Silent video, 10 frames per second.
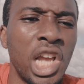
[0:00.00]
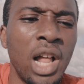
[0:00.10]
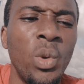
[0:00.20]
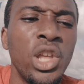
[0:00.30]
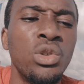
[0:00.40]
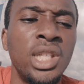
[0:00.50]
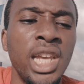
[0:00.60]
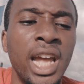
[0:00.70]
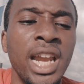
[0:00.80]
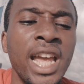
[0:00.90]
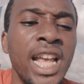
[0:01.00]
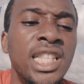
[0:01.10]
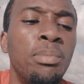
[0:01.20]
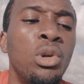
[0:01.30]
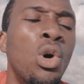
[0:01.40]
shell when you see it.
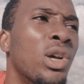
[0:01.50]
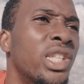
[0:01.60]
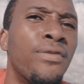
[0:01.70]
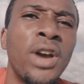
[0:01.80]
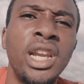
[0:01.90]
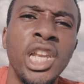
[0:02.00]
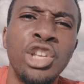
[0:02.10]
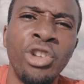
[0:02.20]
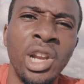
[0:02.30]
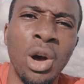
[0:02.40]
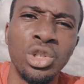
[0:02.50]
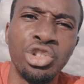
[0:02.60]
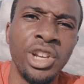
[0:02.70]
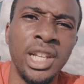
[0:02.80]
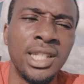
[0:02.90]
It's the blue house in front of the tree down
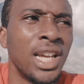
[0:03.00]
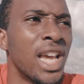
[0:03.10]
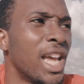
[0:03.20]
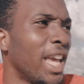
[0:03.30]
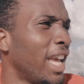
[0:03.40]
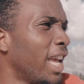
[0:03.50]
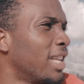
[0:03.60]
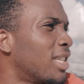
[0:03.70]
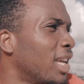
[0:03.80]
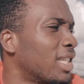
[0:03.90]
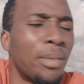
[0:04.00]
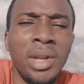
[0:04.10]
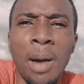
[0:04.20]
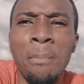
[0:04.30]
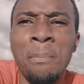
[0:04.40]
trees. It's
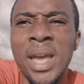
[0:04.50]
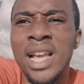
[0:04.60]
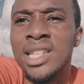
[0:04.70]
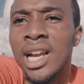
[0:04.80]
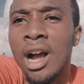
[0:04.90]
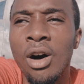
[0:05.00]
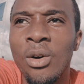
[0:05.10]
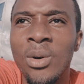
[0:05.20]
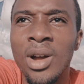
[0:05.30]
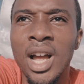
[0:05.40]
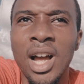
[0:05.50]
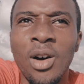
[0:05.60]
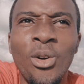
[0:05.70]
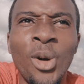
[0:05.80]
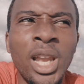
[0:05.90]
something amazing how
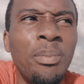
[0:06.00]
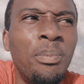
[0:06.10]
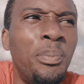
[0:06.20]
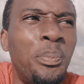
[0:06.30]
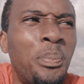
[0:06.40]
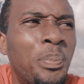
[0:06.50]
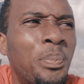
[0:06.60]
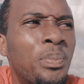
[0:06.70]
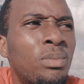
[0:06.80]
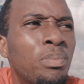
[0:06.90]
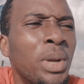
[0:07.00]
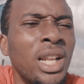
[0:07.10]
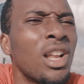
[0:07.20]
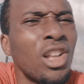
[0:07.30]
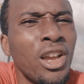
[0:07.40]
only,
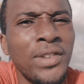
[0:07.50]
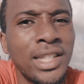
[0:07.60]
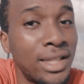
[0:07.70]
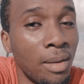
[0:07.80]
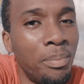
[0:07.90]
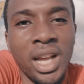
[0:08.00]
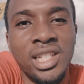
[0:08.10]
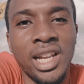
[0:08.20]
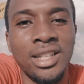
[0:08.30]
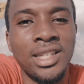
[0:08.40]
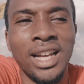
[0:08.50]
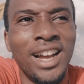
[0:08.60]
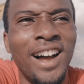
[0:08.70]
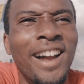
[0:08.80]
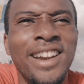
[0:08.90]
not even some Bajans
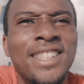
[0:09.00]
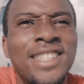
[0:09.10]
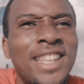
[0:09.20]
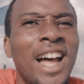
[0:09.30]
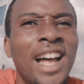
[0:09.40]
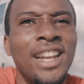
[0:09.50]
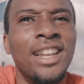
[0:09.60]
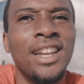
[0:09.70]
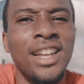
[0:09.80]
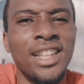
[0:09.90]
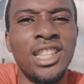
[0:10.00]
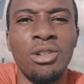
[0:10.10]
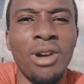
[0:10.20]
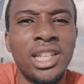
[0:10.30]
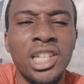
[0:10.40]
understand
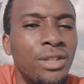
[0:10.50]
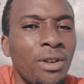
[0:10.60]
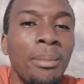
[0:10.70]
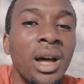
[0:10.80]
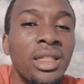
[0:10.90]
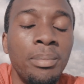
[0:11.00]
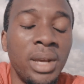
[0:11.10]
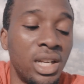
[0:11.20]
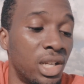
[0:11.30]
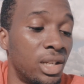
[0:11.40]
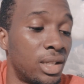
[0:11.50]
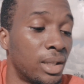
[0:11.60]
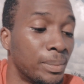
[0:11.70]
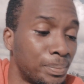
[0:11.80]
directions from other Bajans.